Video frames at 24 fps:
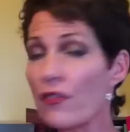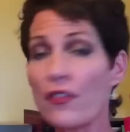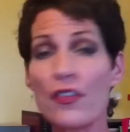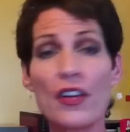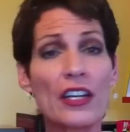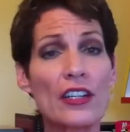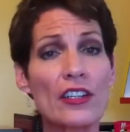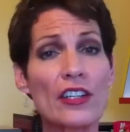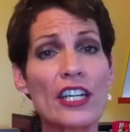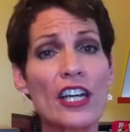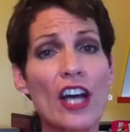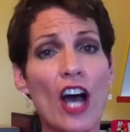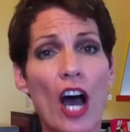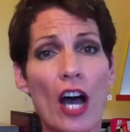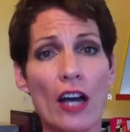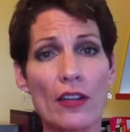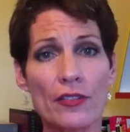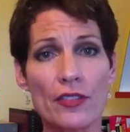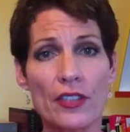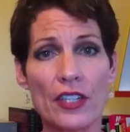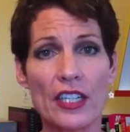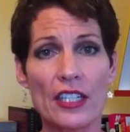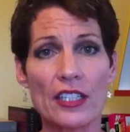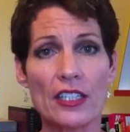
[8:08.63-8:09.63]
Very
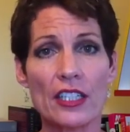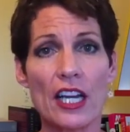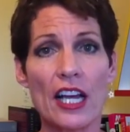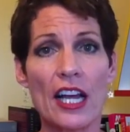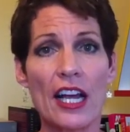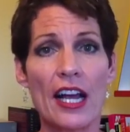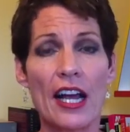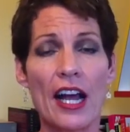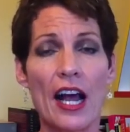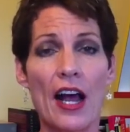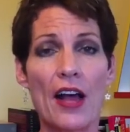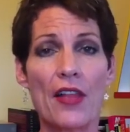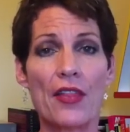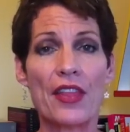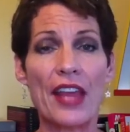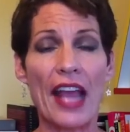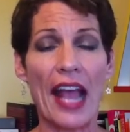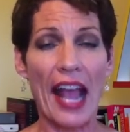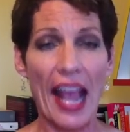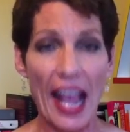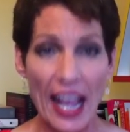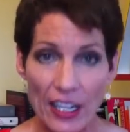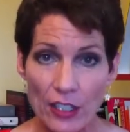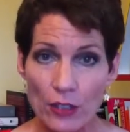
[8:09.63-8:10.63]
often,
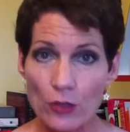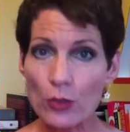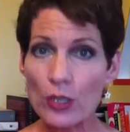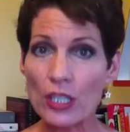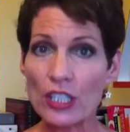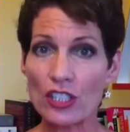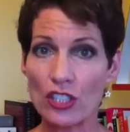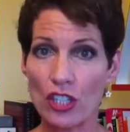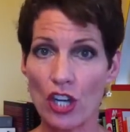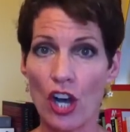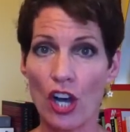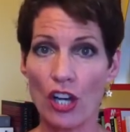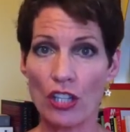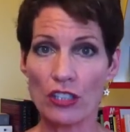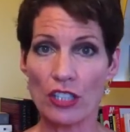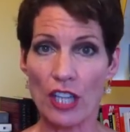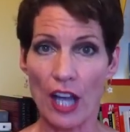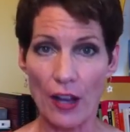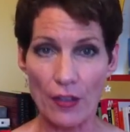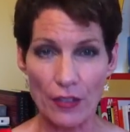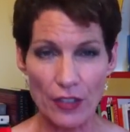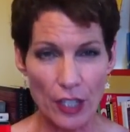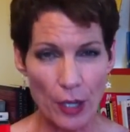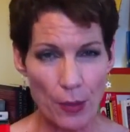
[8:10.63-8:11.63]
the end
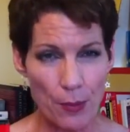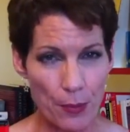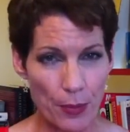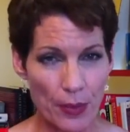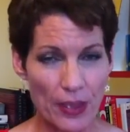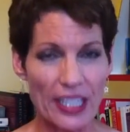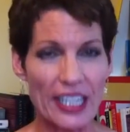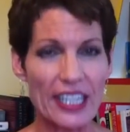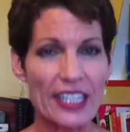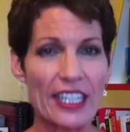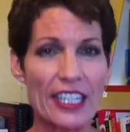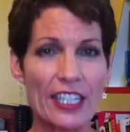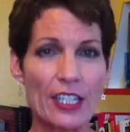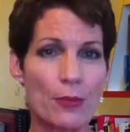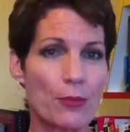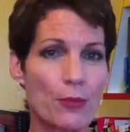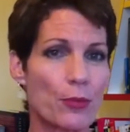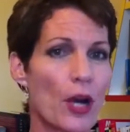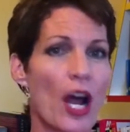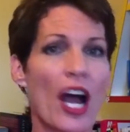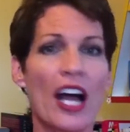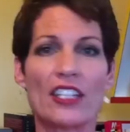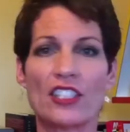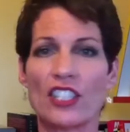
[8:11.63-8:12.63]
result of completing a
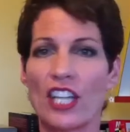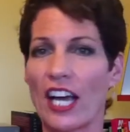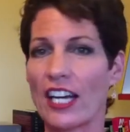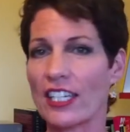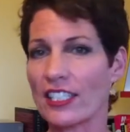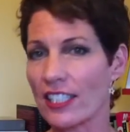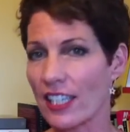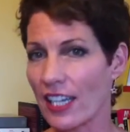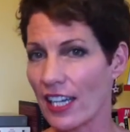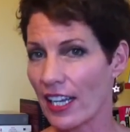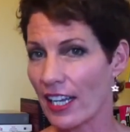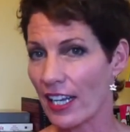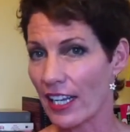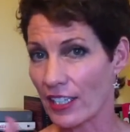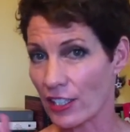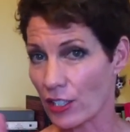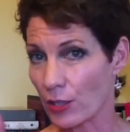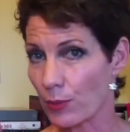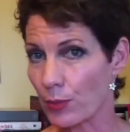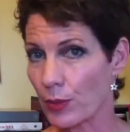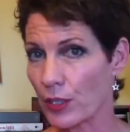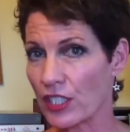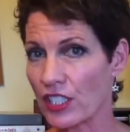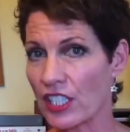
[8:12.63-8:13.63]
project
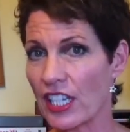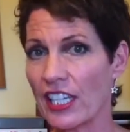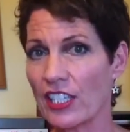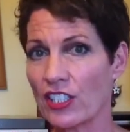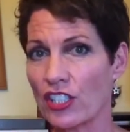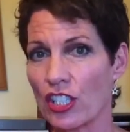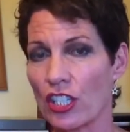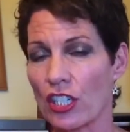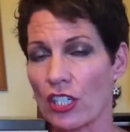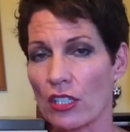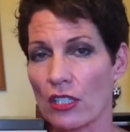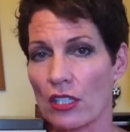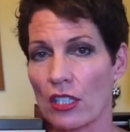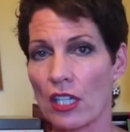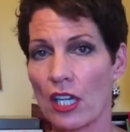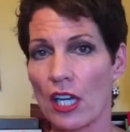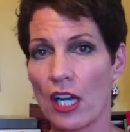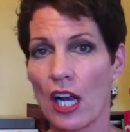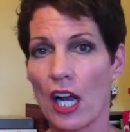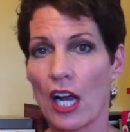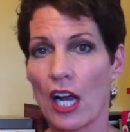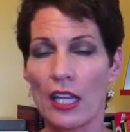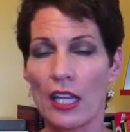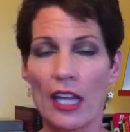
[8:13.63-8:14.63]
is a procedure.
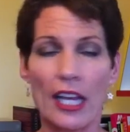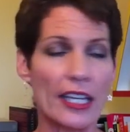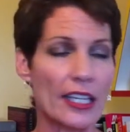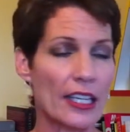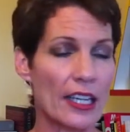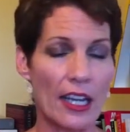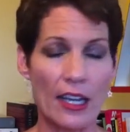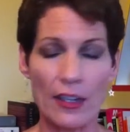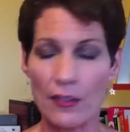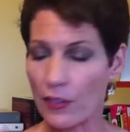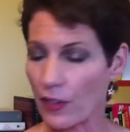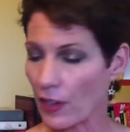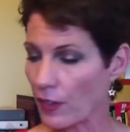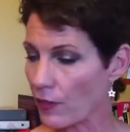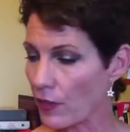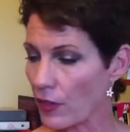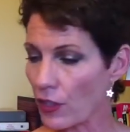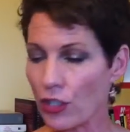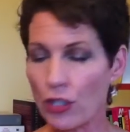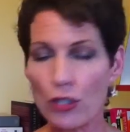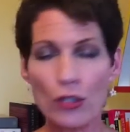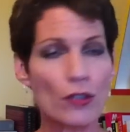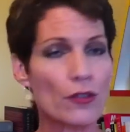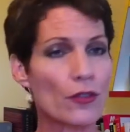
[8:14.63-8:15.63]
Like if
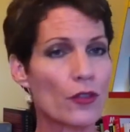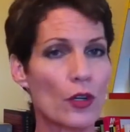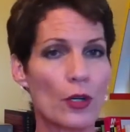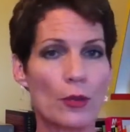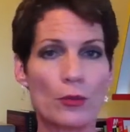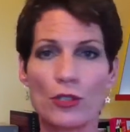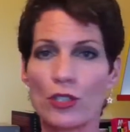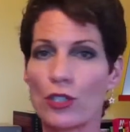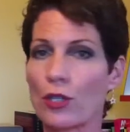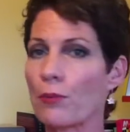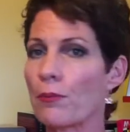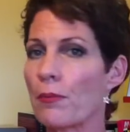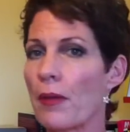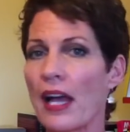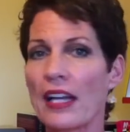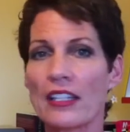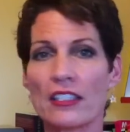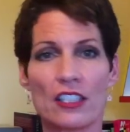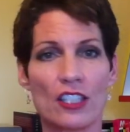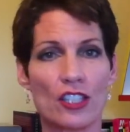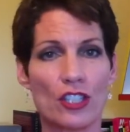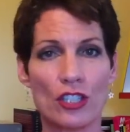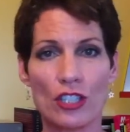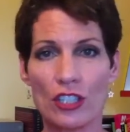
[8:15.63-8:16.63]
uniforms are a
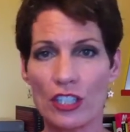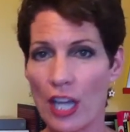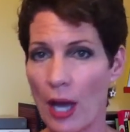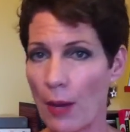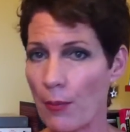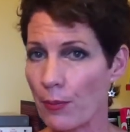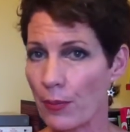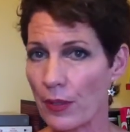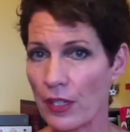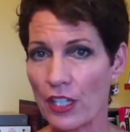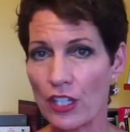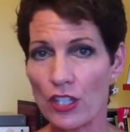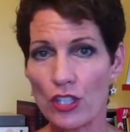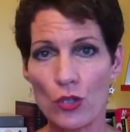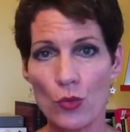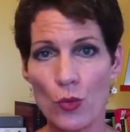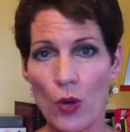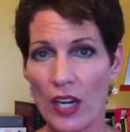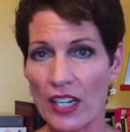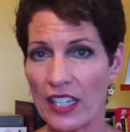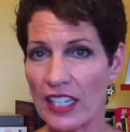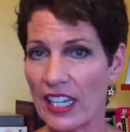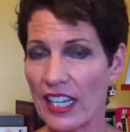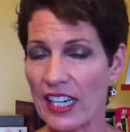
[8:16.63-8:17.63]
mess at your company and you
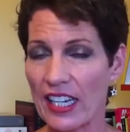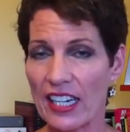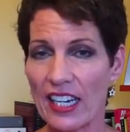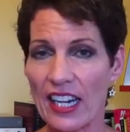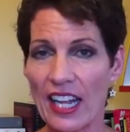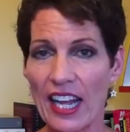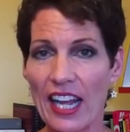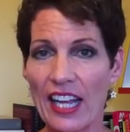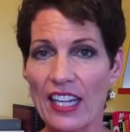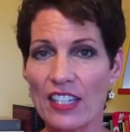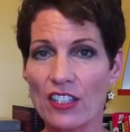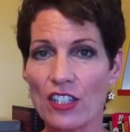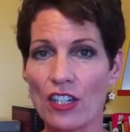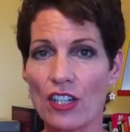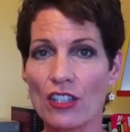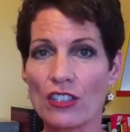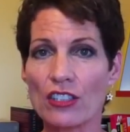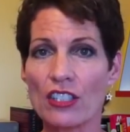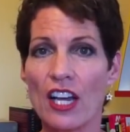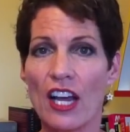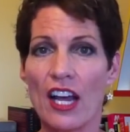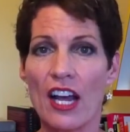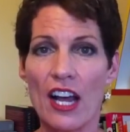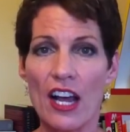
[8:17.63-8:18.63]
want to get it
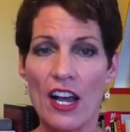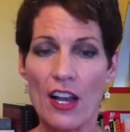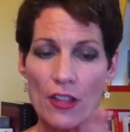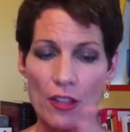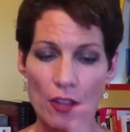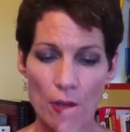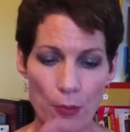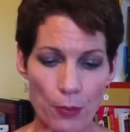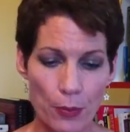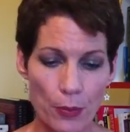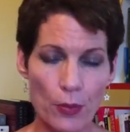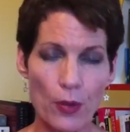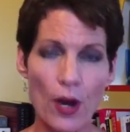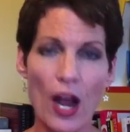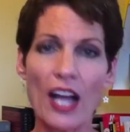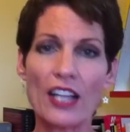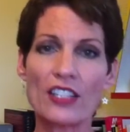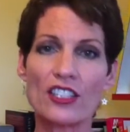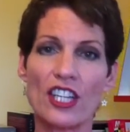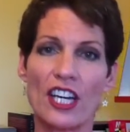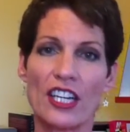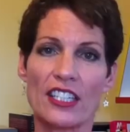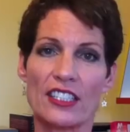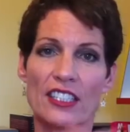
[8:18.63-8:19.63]
handled, the
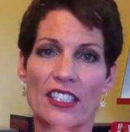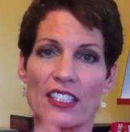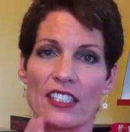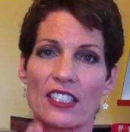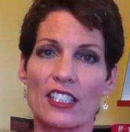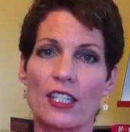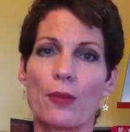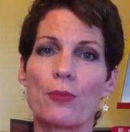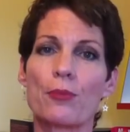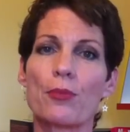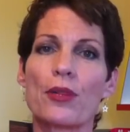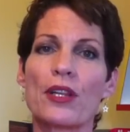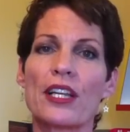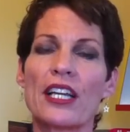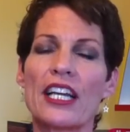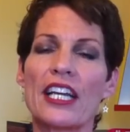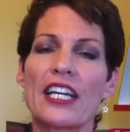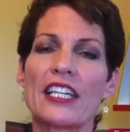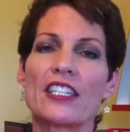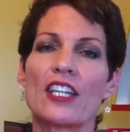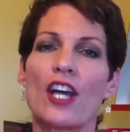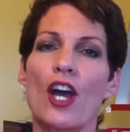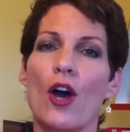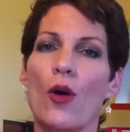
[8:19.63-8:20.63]
project is
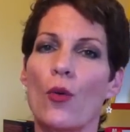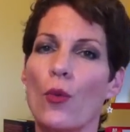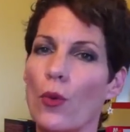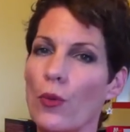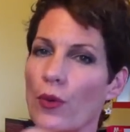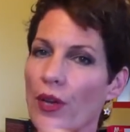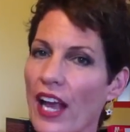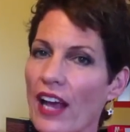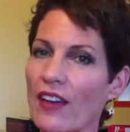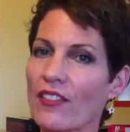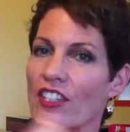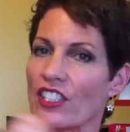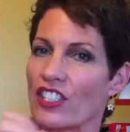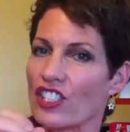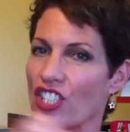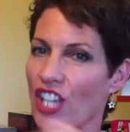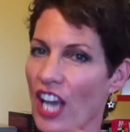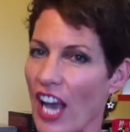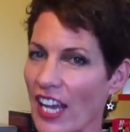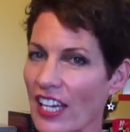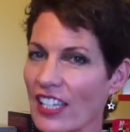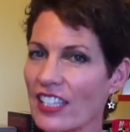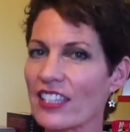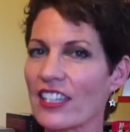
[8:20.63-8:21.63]
complete when we have a
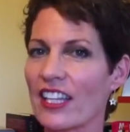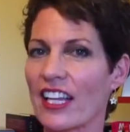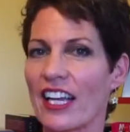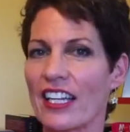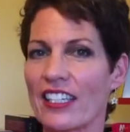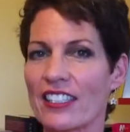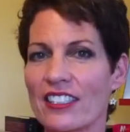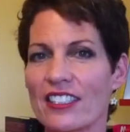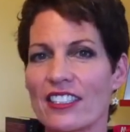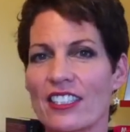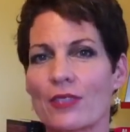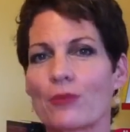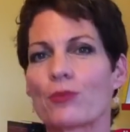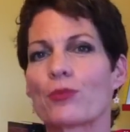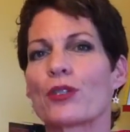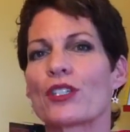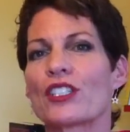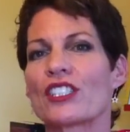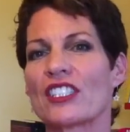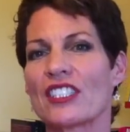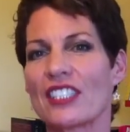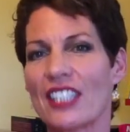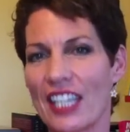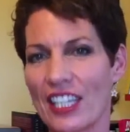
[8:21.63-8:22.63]
checklisted
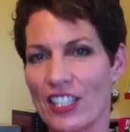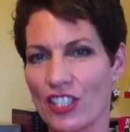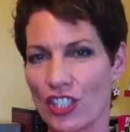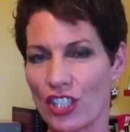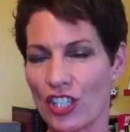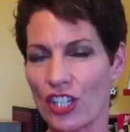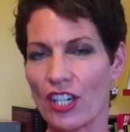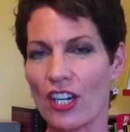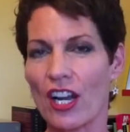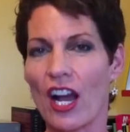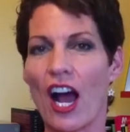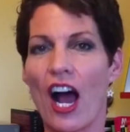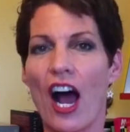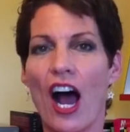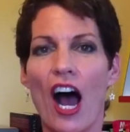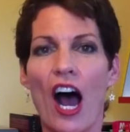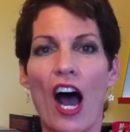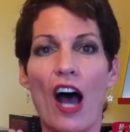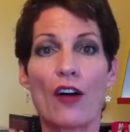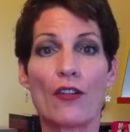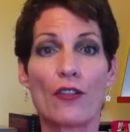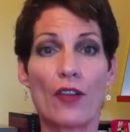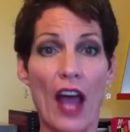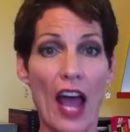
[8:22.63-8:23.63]
procedure
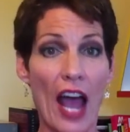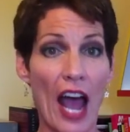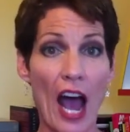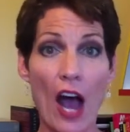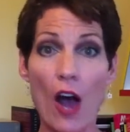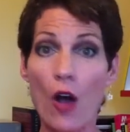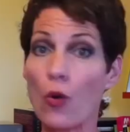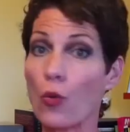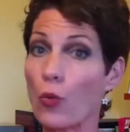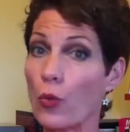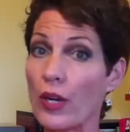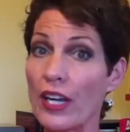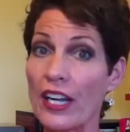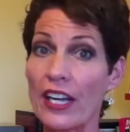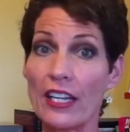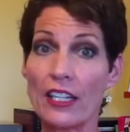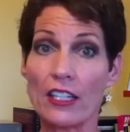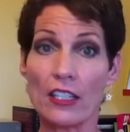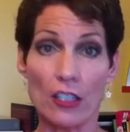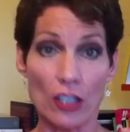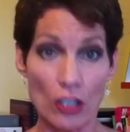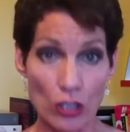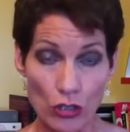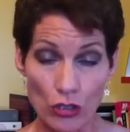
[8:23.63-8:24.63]
of how
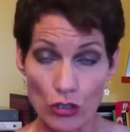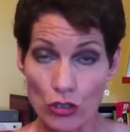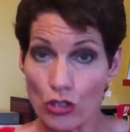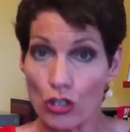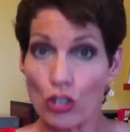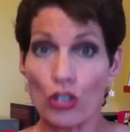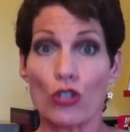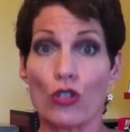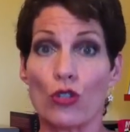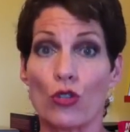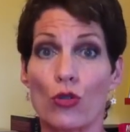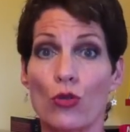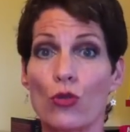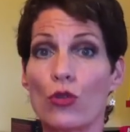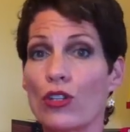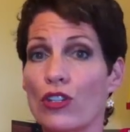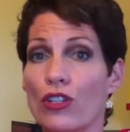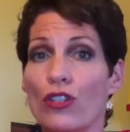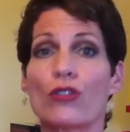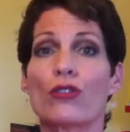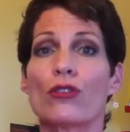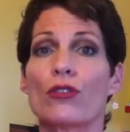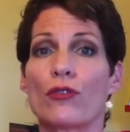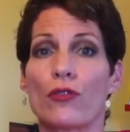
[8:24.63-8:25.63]
we
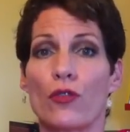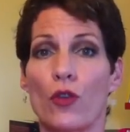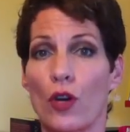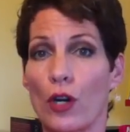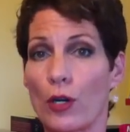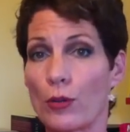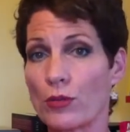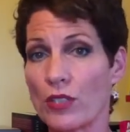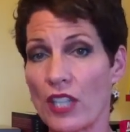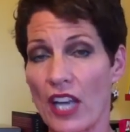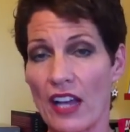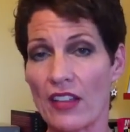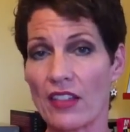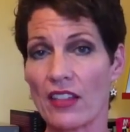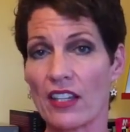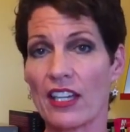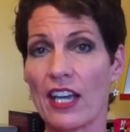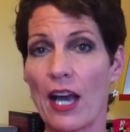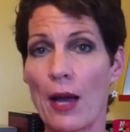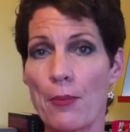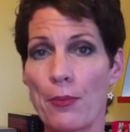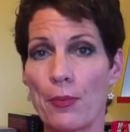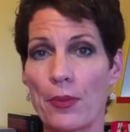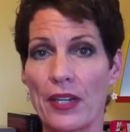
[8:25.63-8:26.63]
do uniforms at the
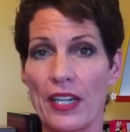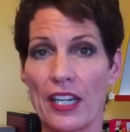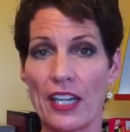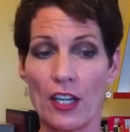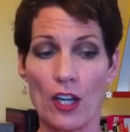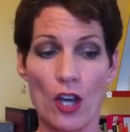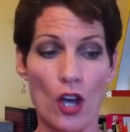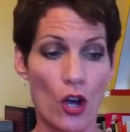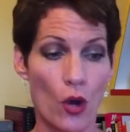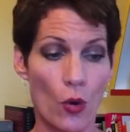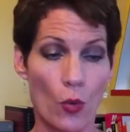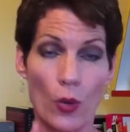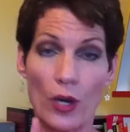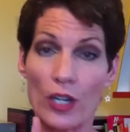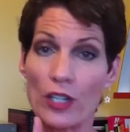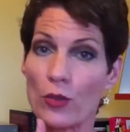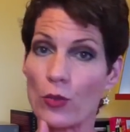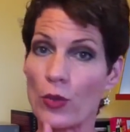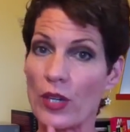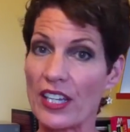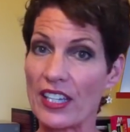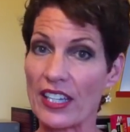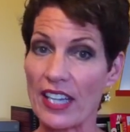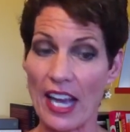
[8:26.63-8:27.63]
company.
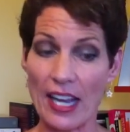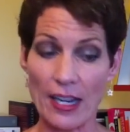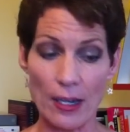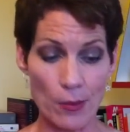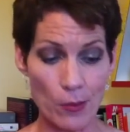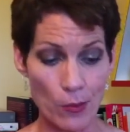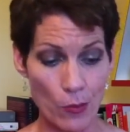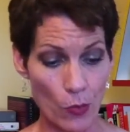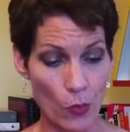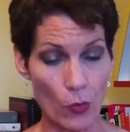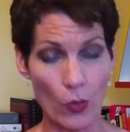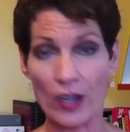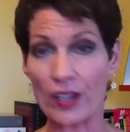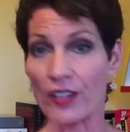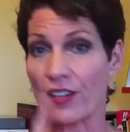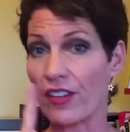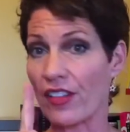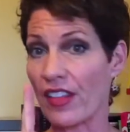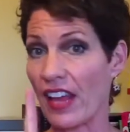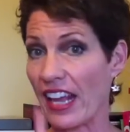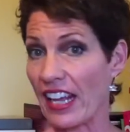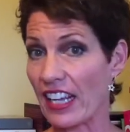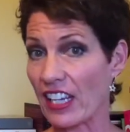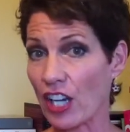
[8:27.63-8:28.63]
Where do we get them?
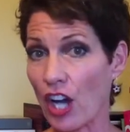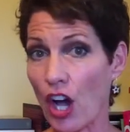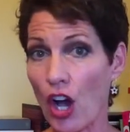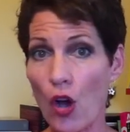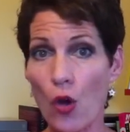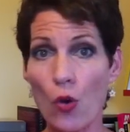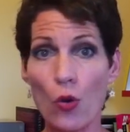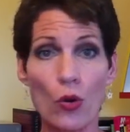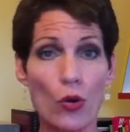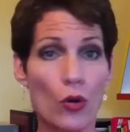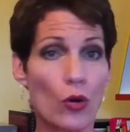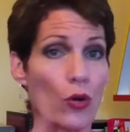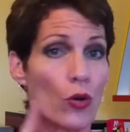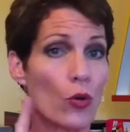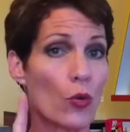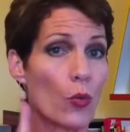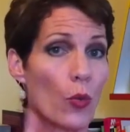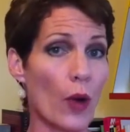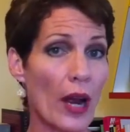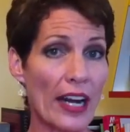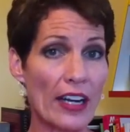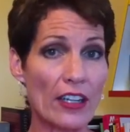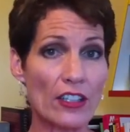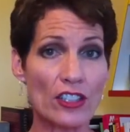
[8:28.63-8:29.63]
Where do they go? Who
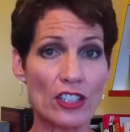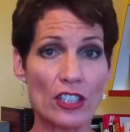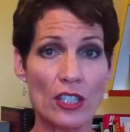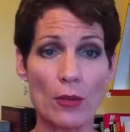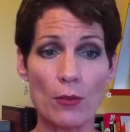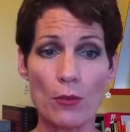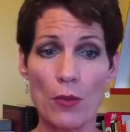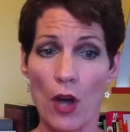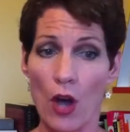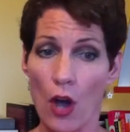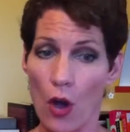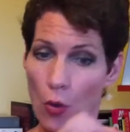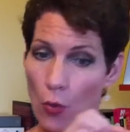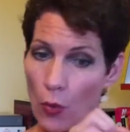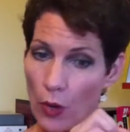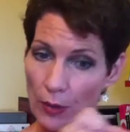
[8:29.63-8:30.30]
wears them?